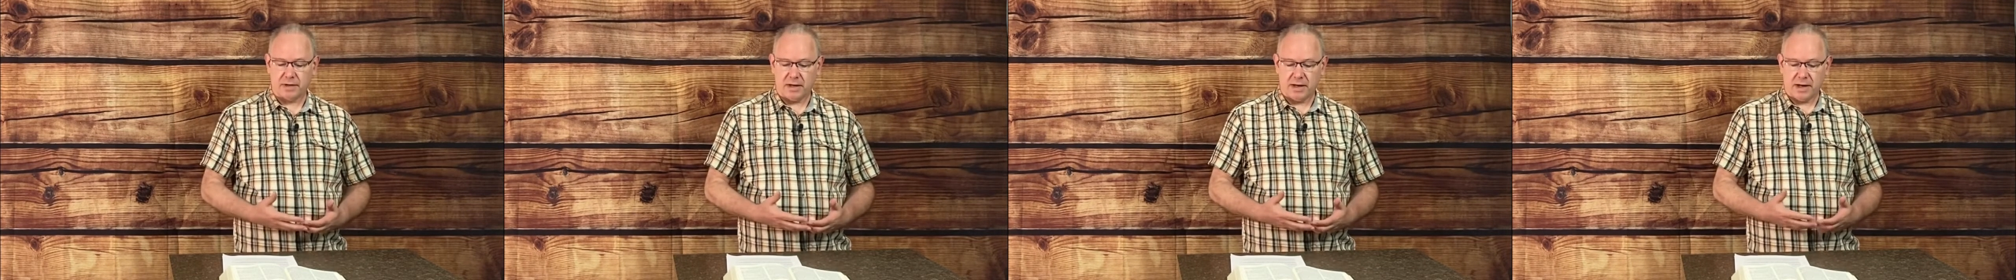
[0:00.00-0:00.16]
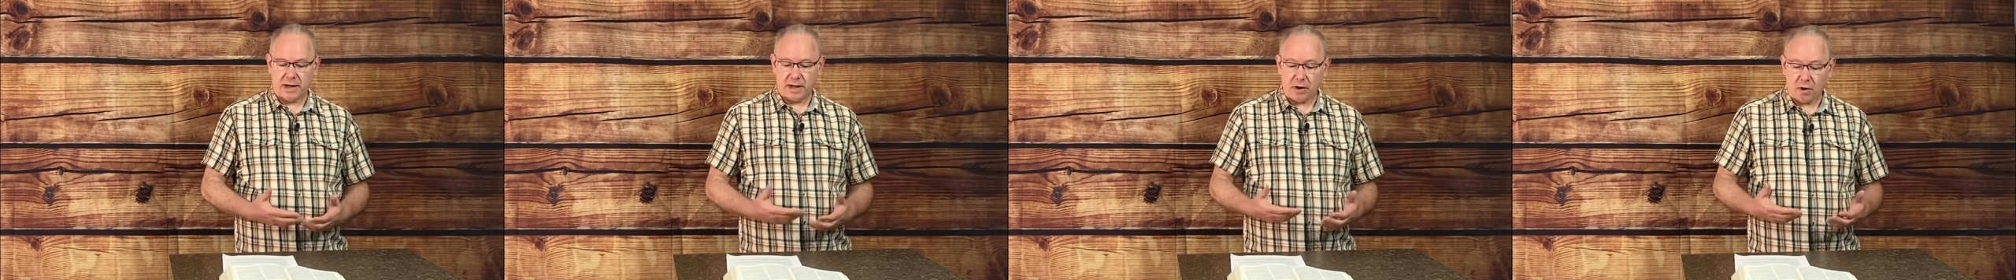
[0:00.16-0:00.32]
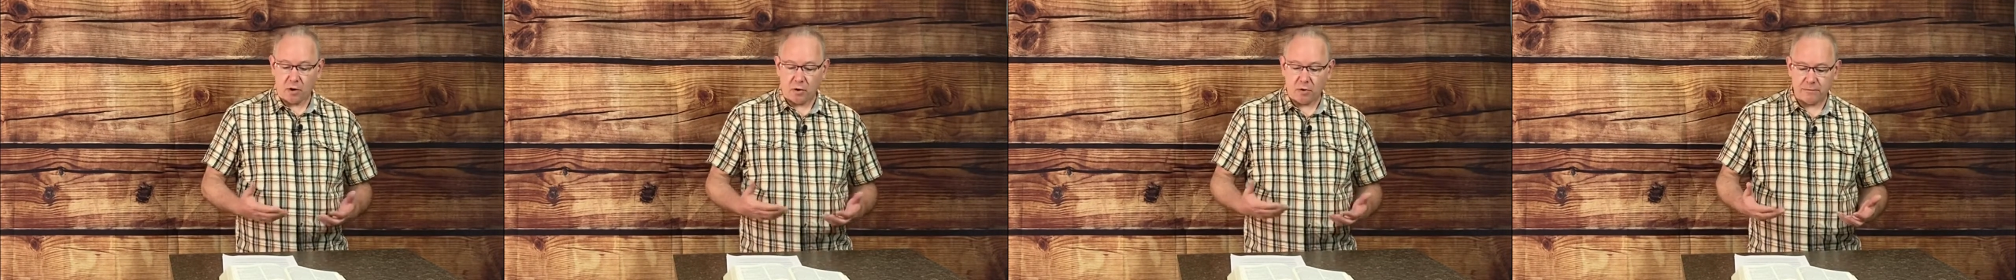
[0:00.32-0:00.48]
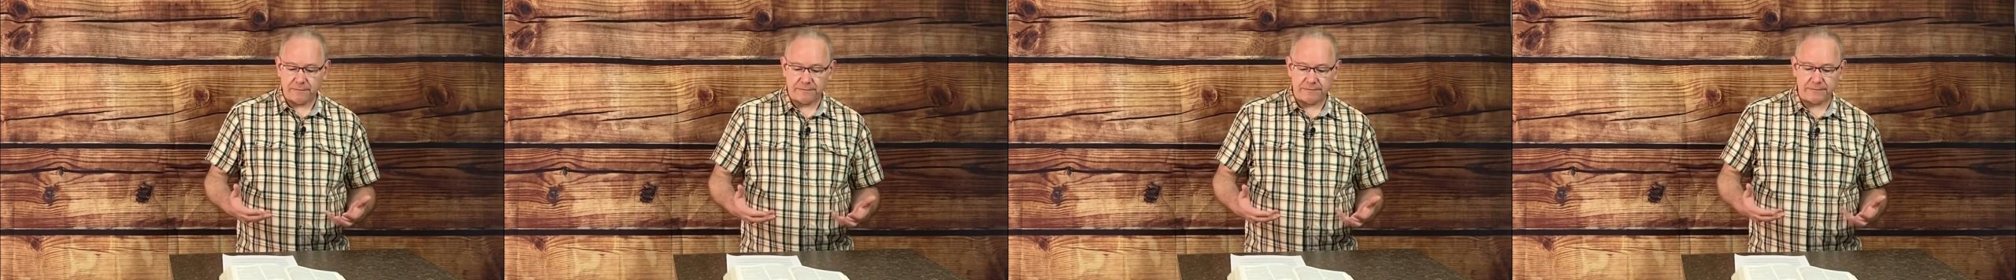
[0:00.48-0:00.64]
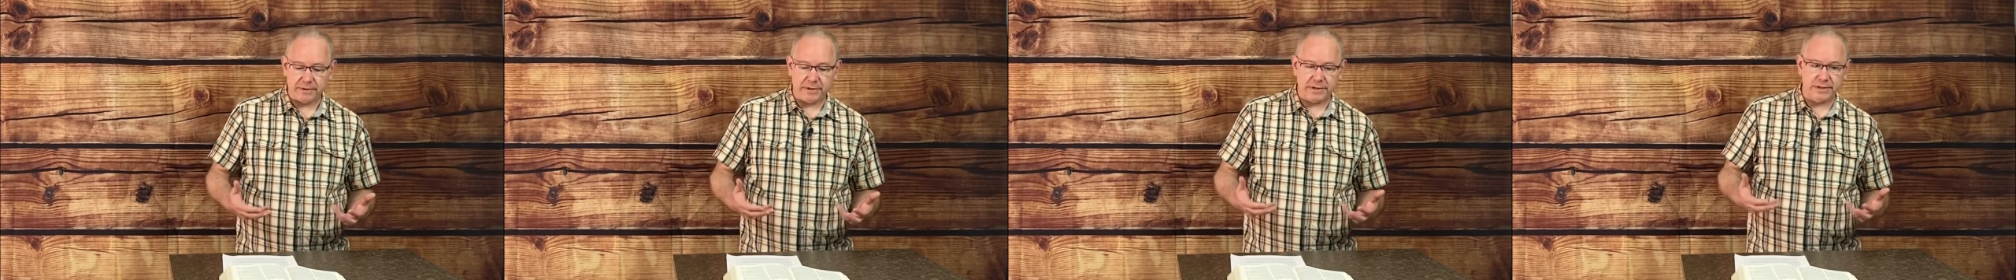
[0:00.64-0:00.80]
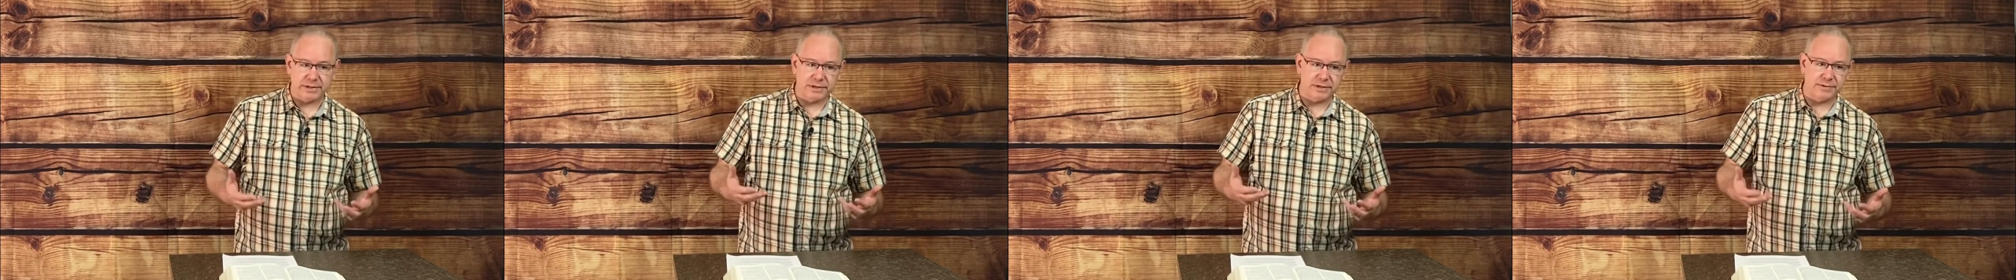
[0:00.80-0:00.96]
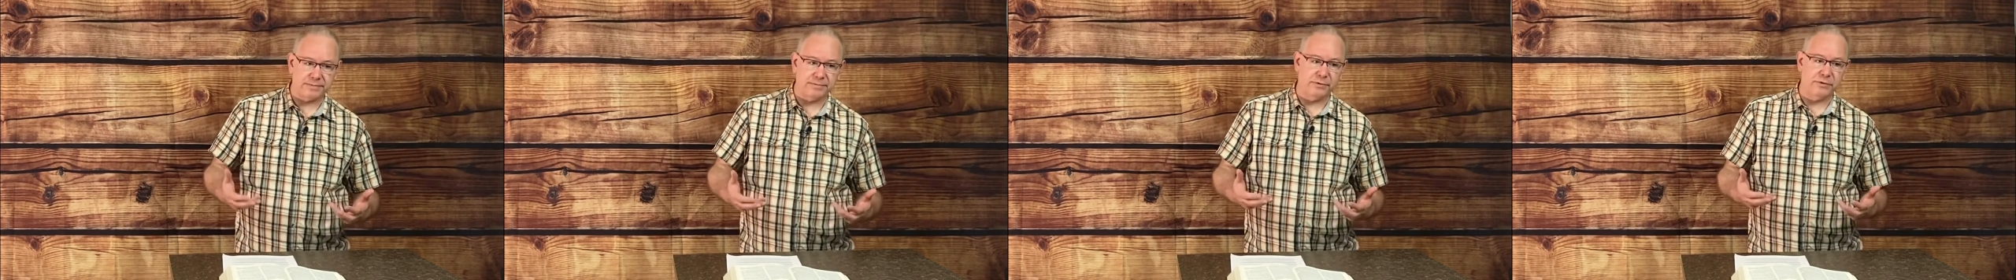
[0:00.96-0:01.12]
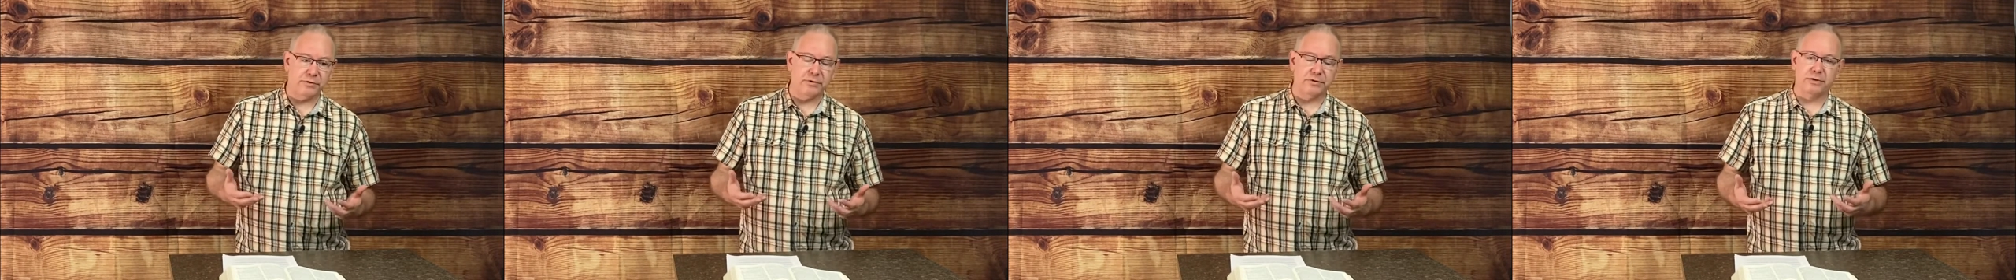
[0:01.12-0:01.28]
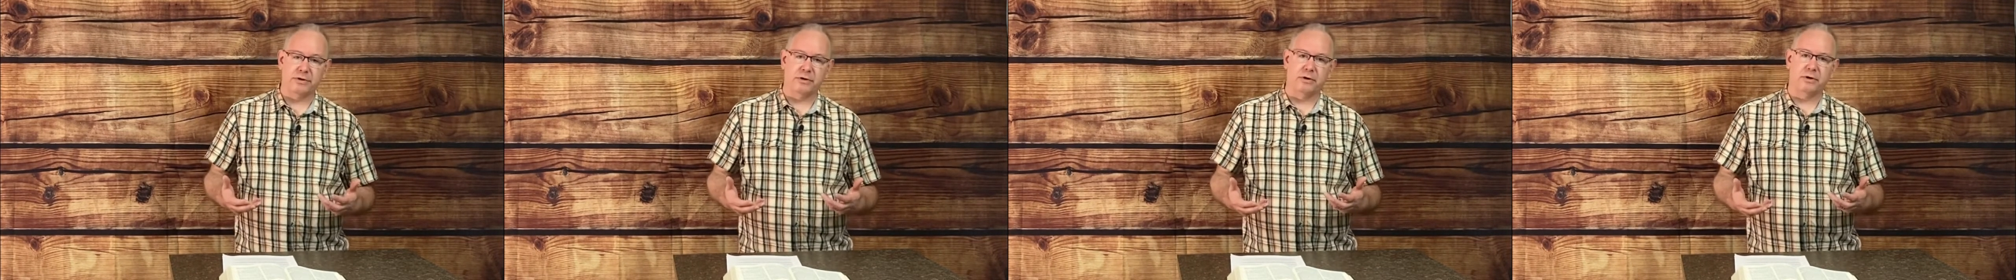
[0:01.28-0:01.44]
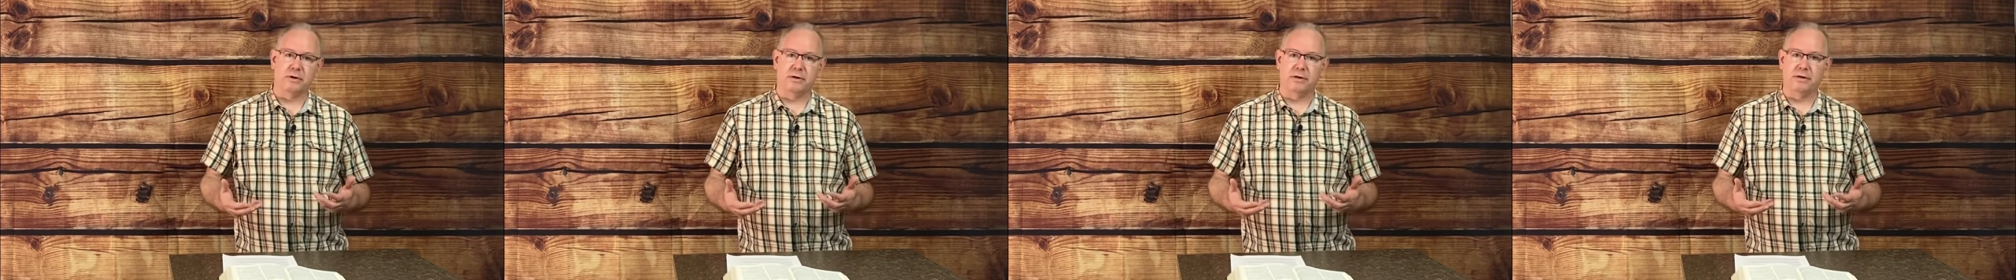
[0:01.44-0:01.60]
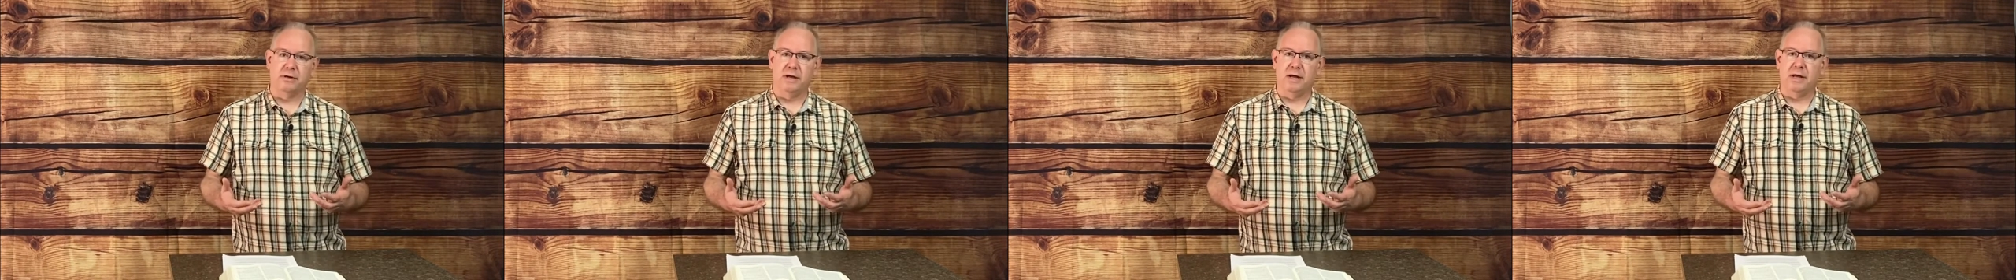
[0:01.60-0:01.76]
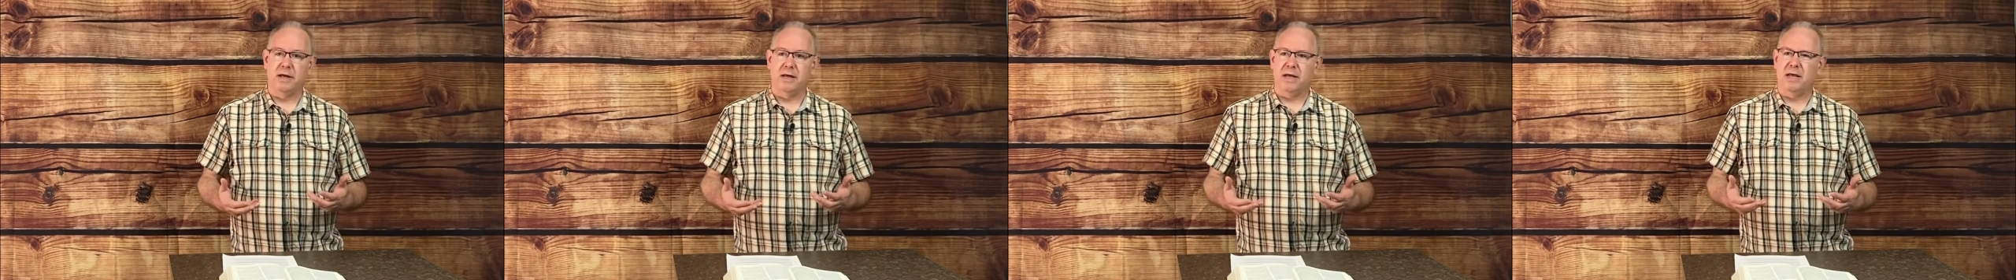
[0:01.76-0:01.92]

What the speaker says: and hopefully smoother.